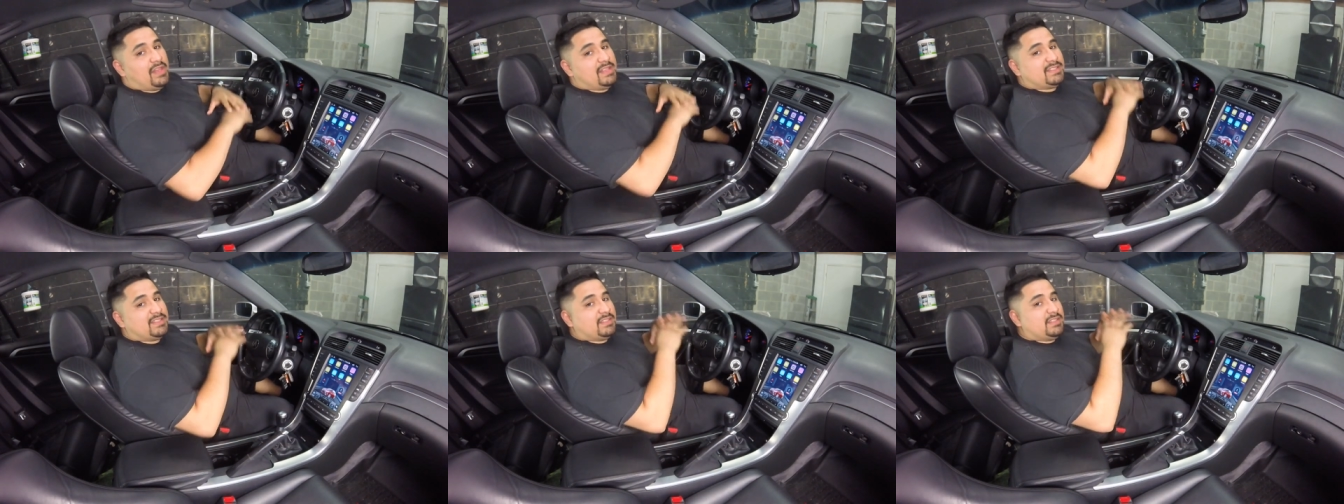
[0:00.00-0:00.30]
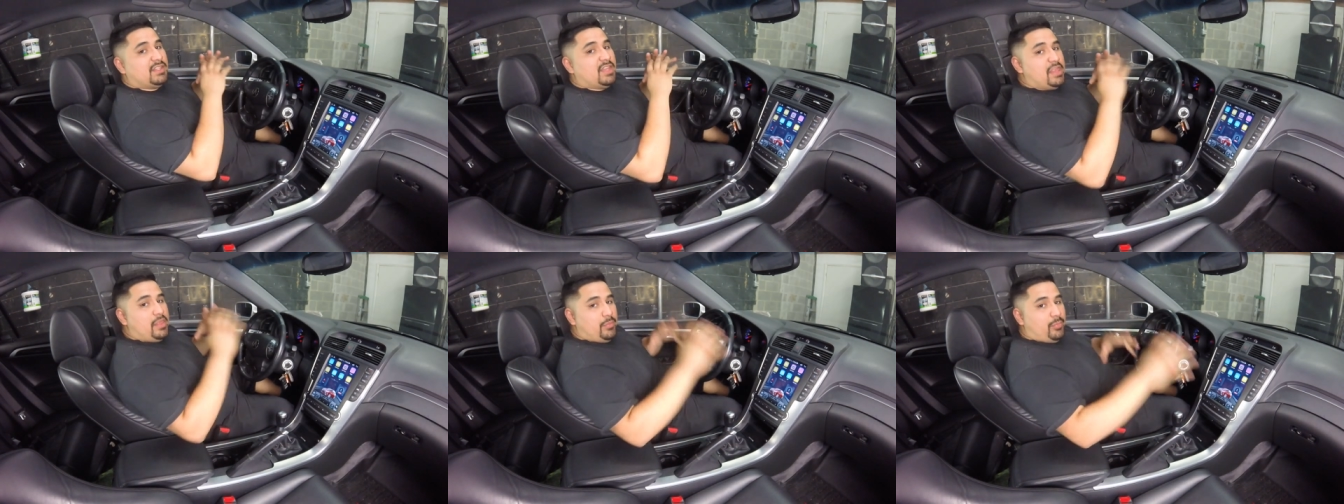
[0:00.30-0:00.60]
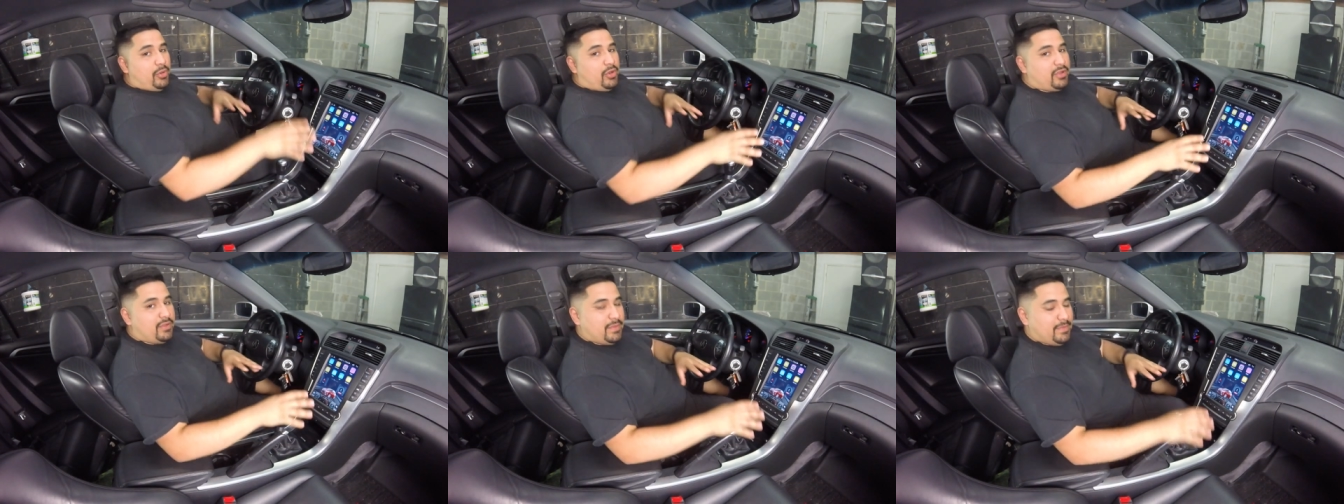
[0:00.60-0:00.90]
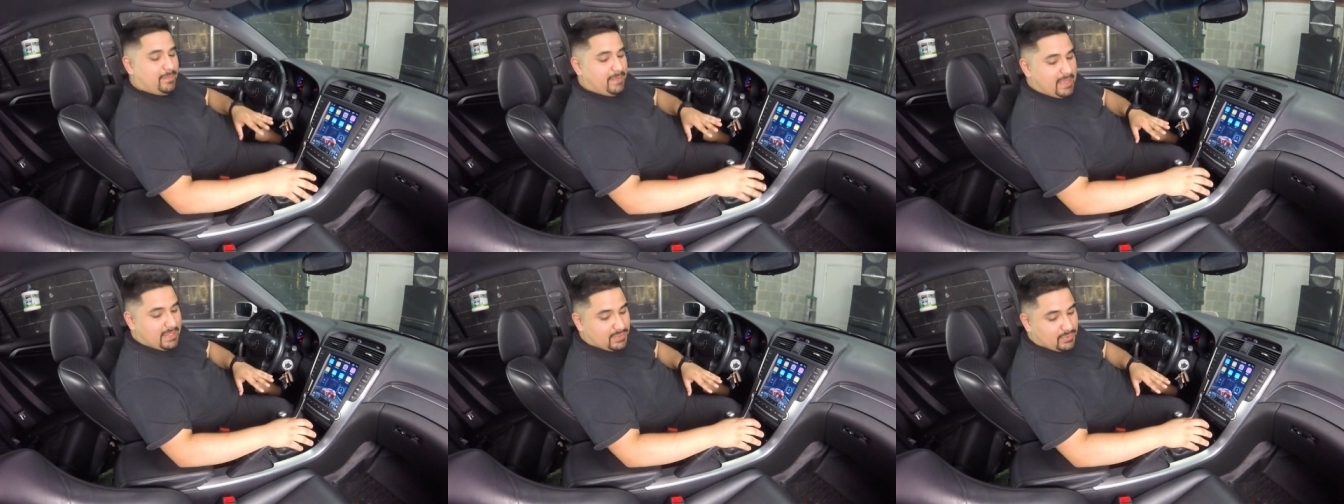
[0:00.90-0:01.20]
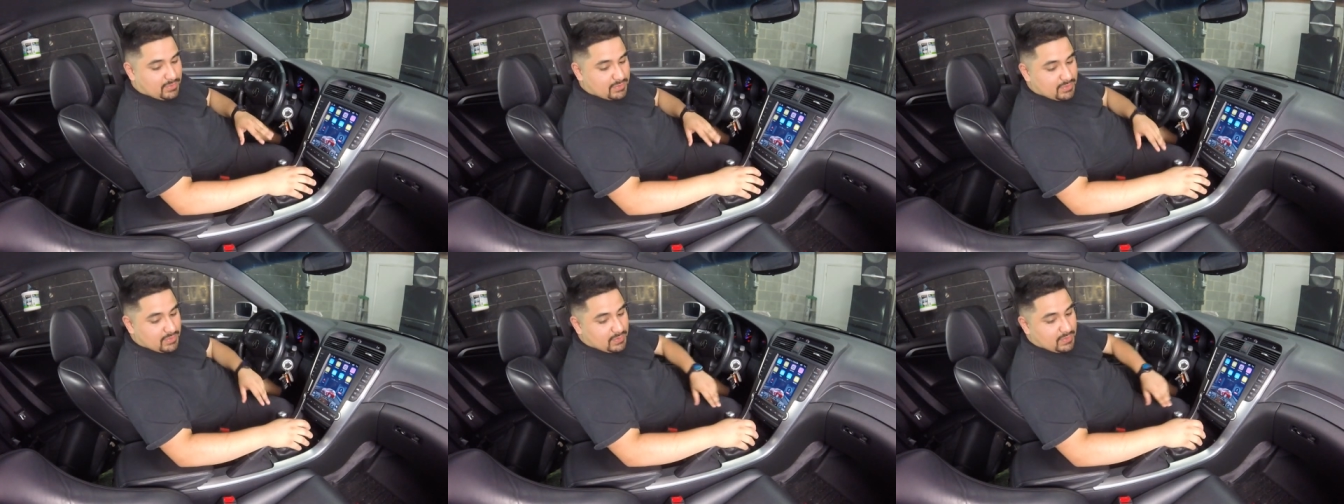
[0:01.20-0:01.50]
That's another part of the
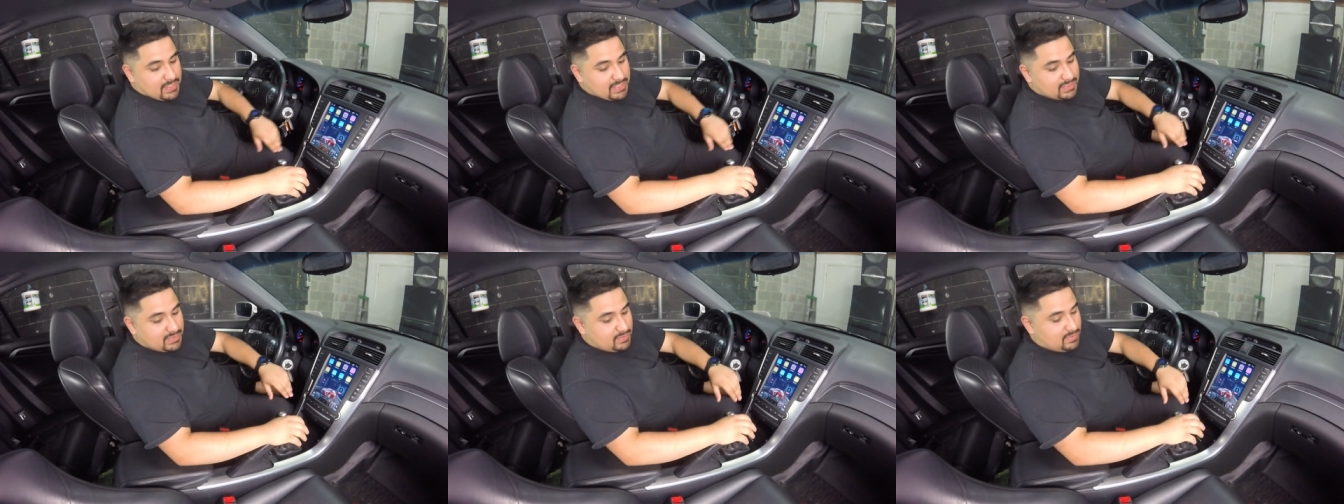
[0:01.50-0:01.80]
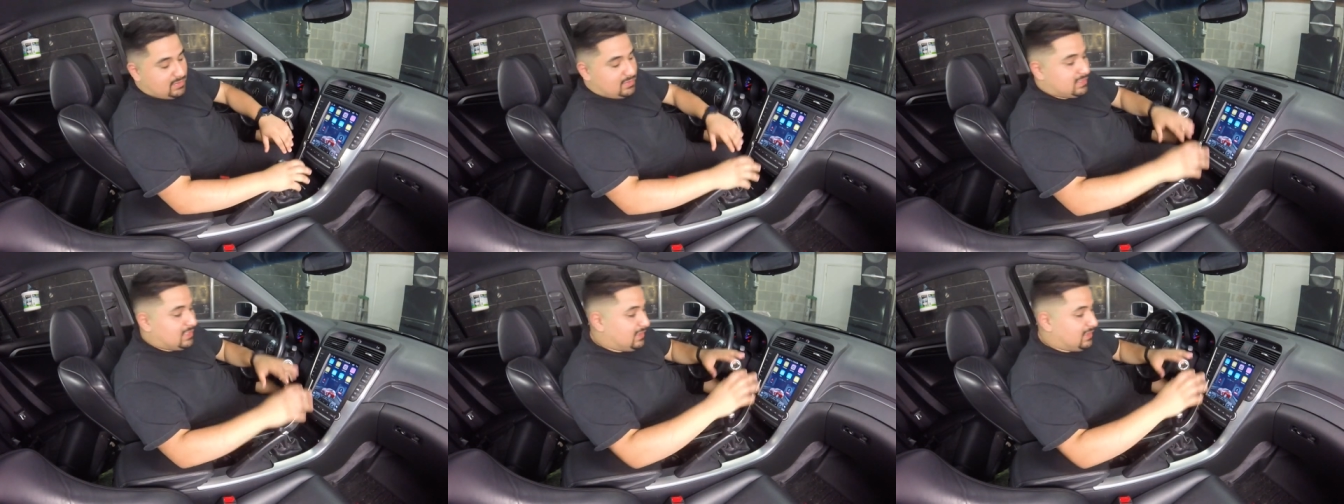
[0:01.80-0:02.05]
factory integration.